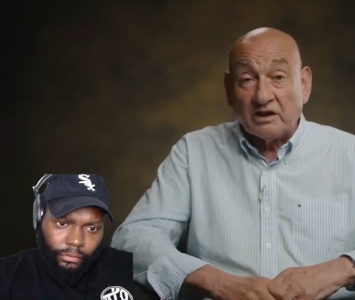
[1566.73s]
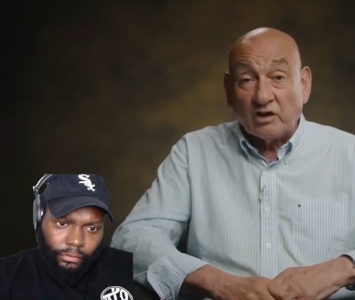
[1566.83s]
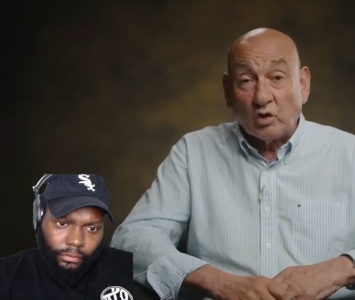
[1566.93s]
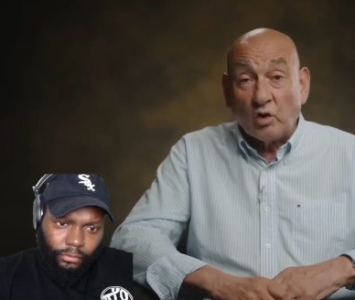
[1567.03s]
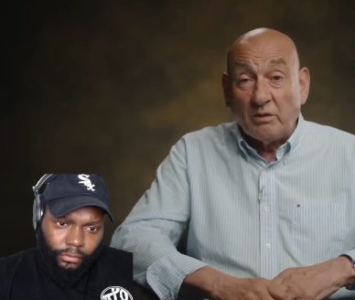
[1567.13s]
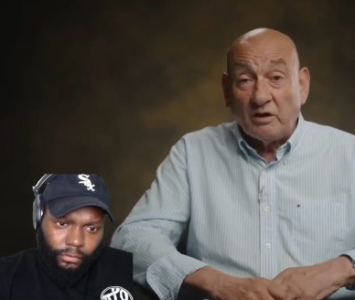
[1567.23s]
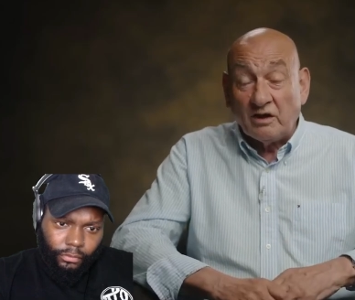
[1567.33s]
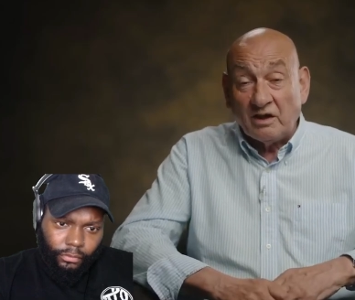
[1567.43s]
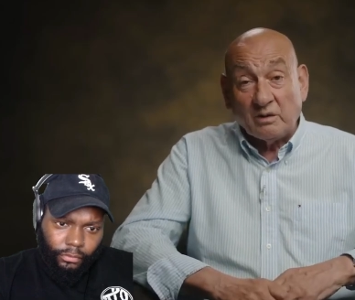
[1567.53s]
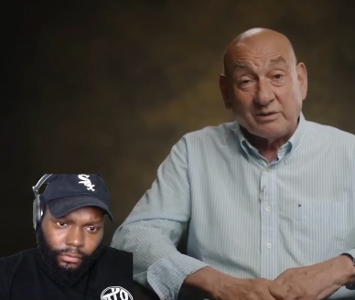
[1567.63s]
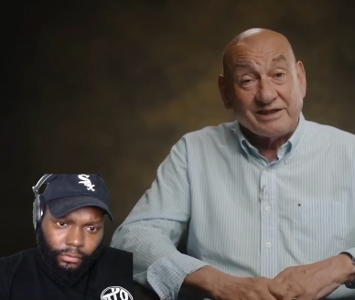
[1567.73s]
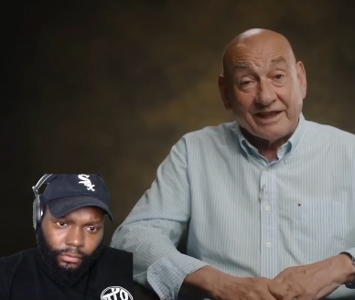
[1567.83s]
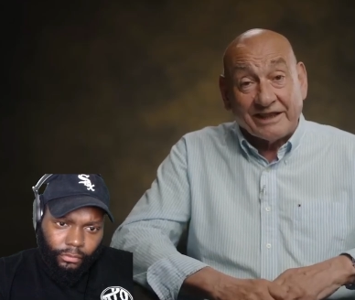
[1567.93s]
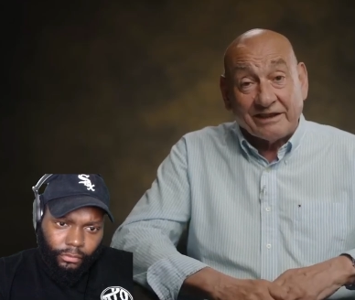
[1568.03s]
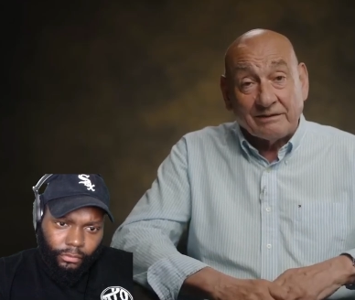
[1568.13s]
Speaker 1: that Tobin was
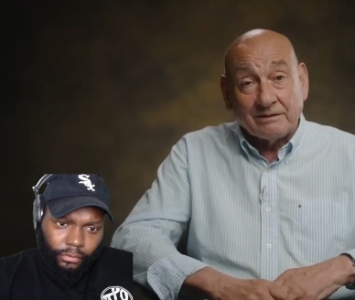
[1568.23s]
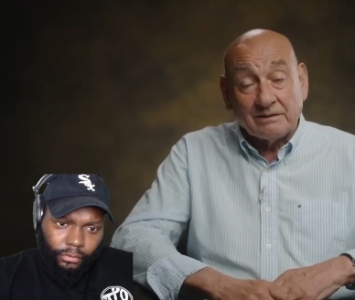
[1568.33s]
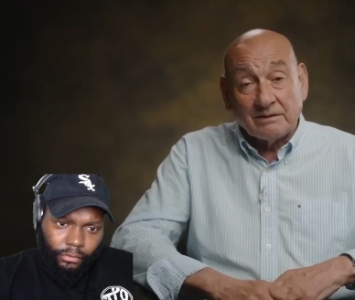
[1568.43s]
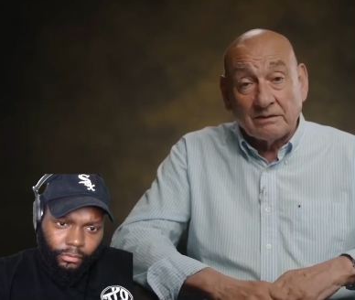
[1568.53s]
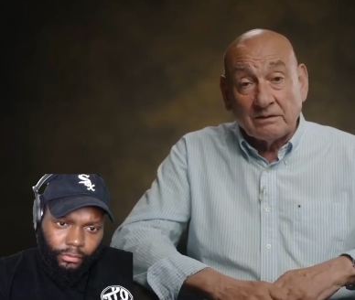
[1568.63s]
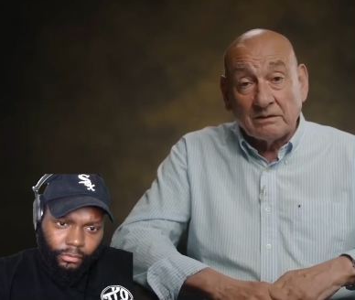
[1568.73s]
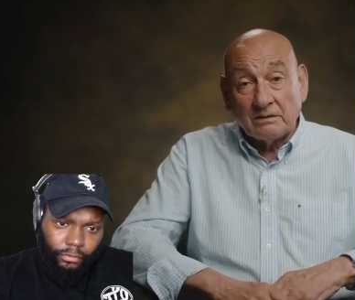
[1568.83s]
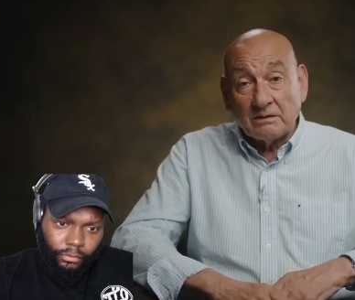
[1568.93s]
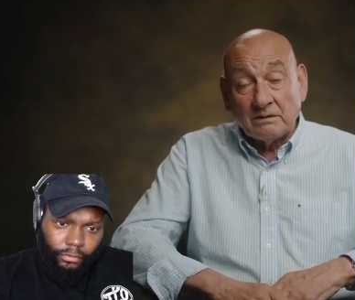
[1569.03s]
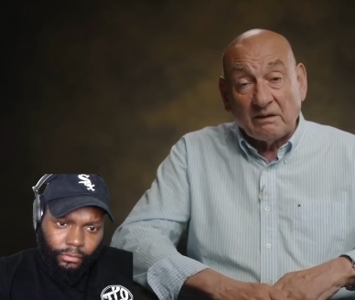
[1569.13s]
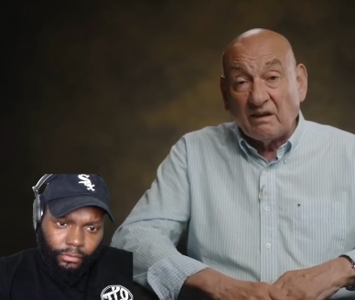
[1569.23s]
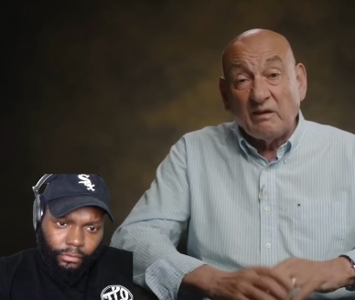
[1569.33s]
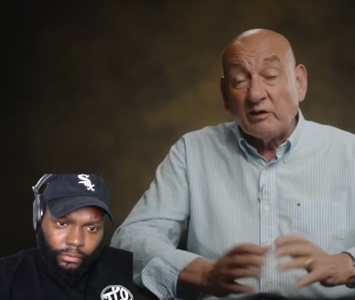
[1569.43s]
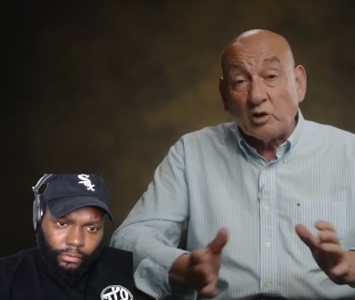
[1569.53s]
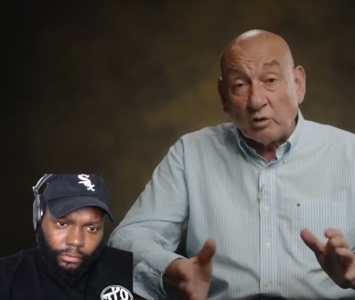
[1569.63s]
dying. And I
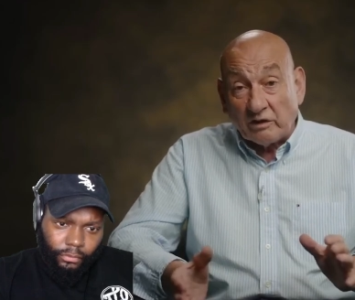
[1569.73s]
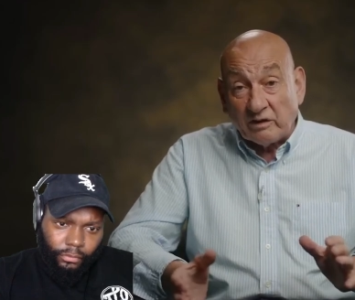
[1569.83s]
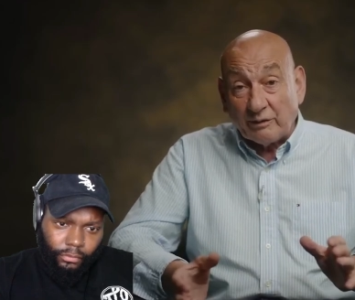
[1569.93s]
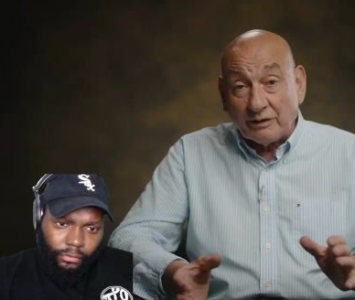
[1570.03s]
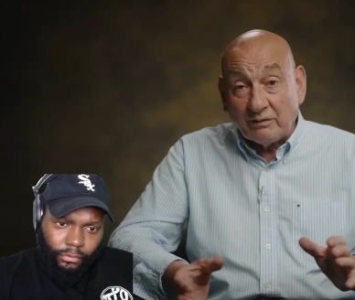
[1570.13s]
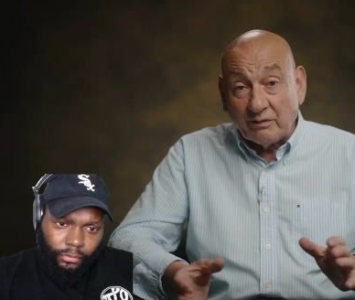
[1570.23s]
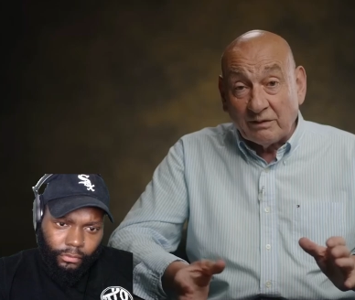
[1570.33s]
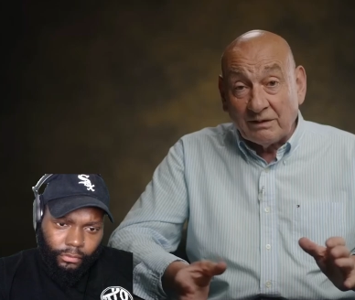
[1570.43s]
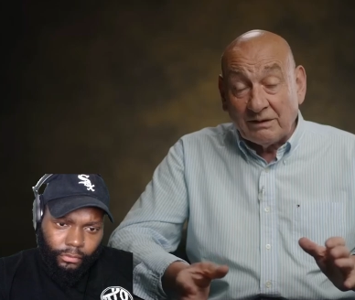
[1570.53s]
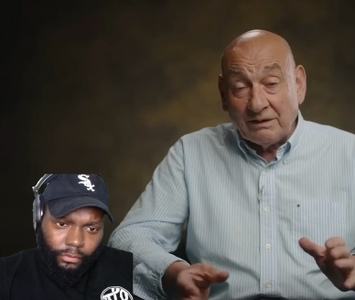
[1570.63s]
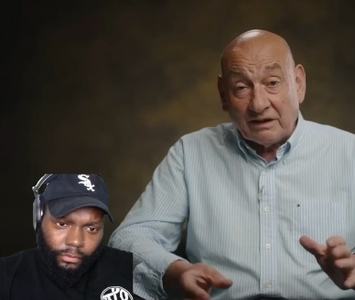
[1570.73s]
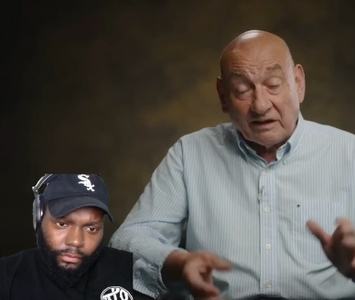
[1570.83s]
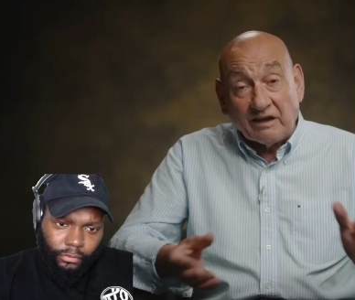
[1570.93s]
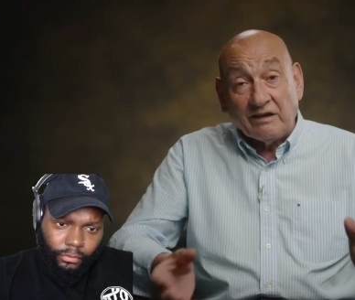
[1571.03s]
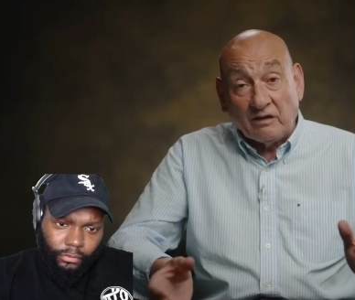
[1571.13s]
never knew what to believe. And
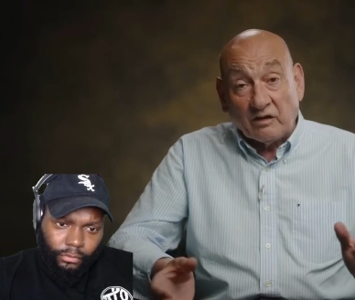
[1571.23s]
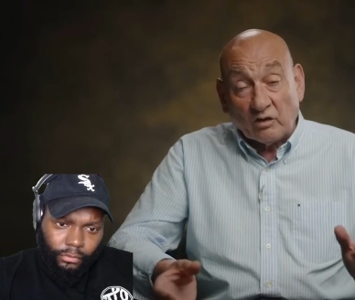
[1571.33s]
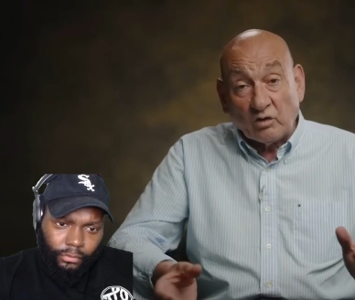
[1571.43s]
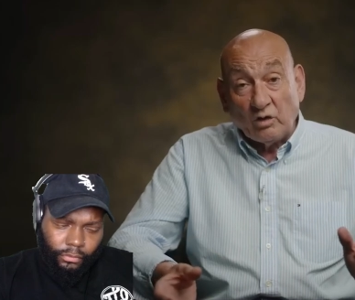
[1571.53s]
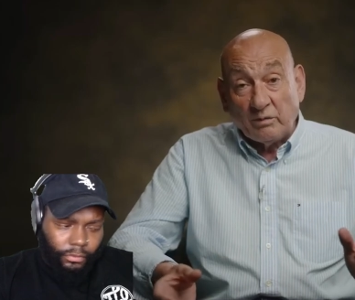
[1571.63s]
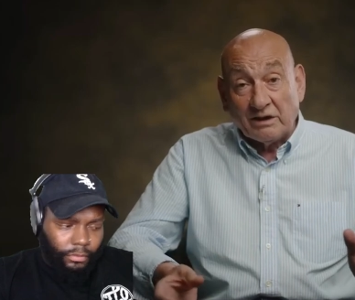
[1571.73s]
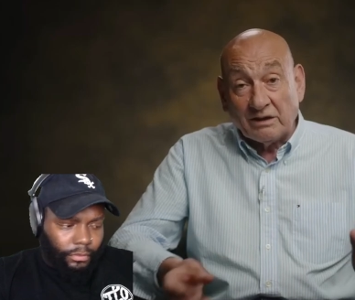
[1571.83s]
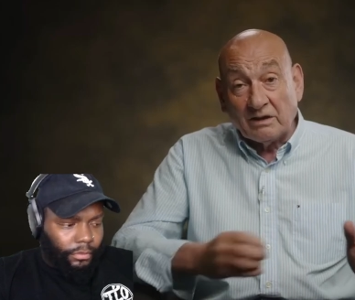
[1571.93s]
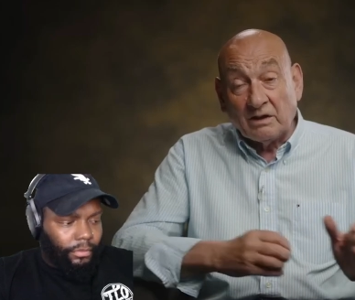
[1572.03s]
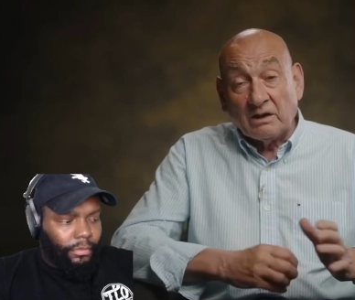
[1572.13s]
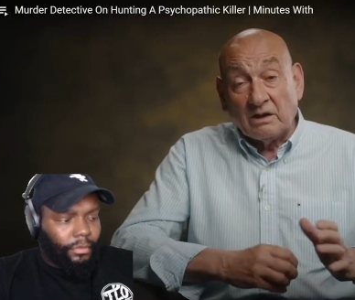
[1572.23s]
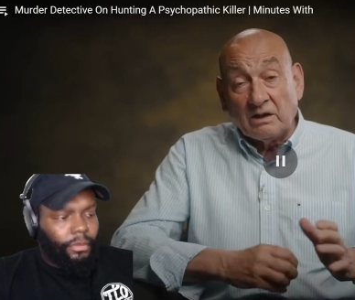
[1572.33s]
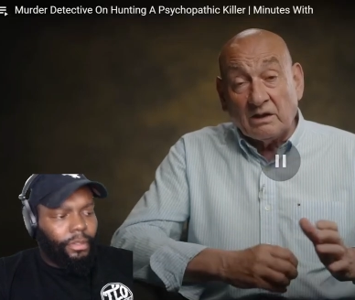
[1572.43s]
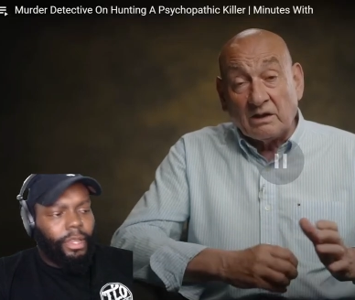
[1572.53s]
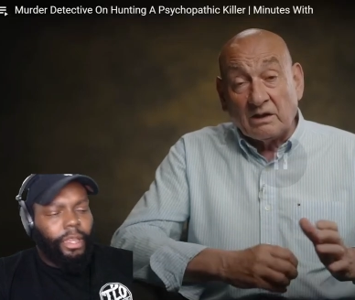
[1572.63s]
then in October,
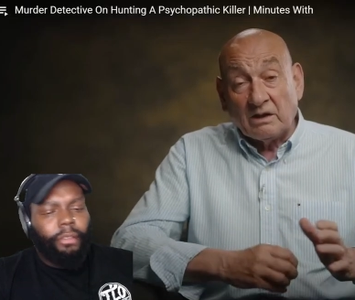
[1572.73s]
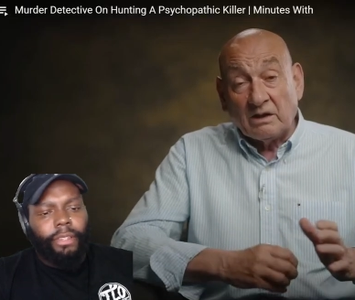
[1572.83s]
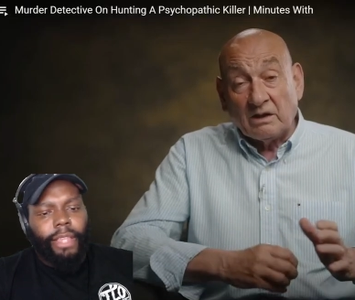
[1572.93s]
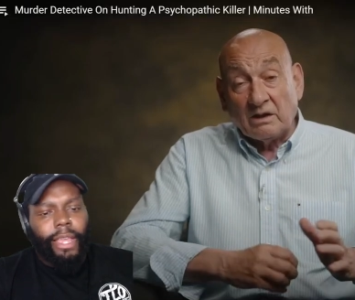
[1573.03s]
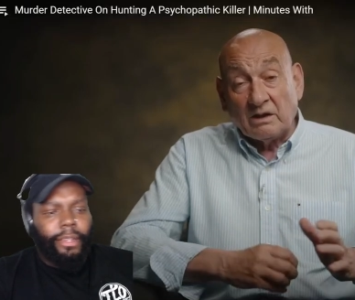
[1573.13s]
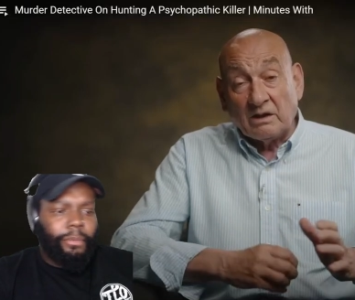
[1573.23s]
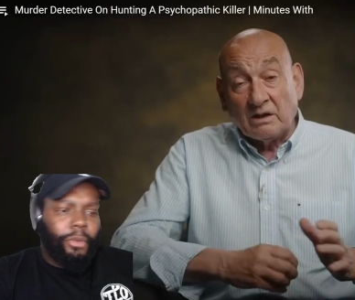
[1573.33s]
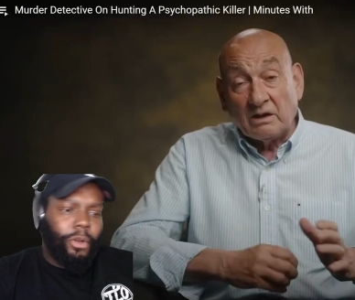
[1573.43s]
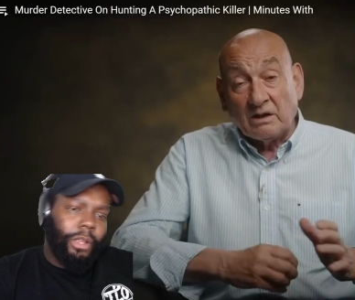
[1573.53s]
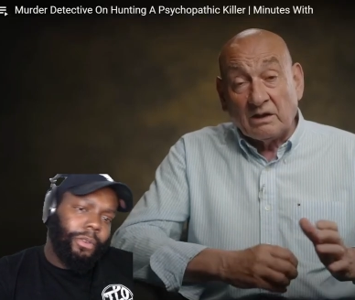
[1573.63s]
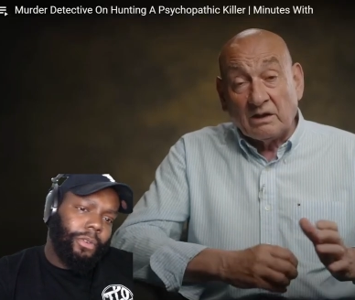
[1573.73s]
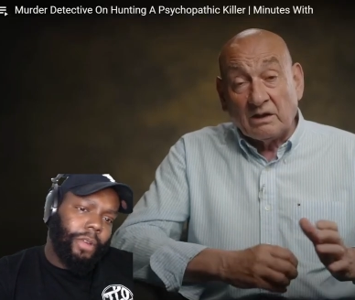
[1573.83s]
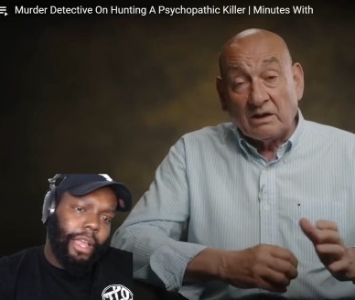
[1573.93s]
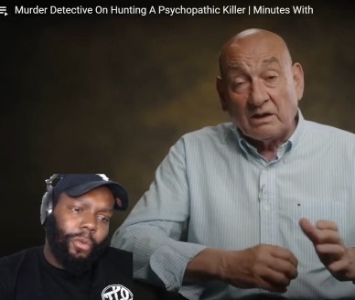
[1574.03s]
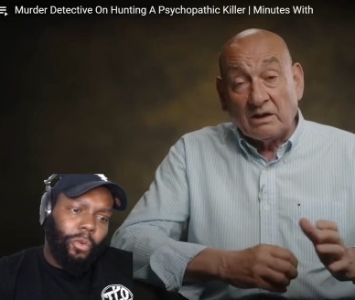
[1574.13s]
Speaker 2: he was like the boy who
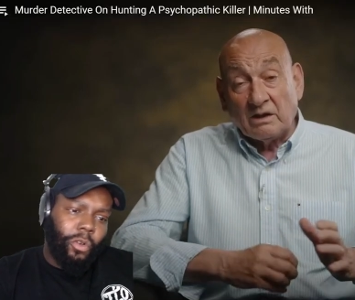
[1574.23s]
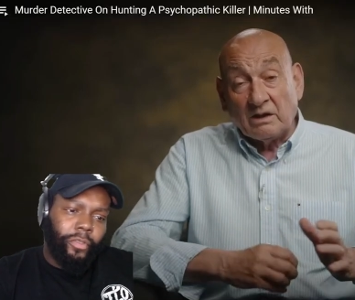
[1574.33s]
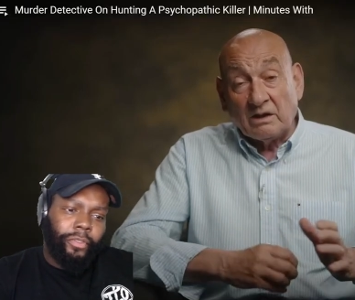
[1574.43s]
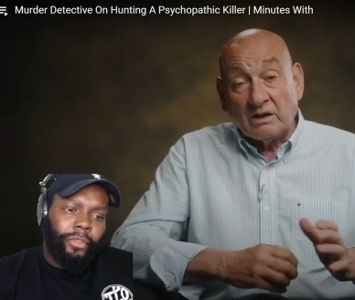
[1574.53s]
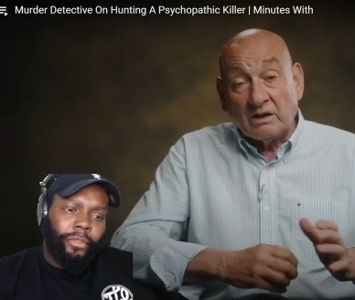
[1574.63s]
cried wolf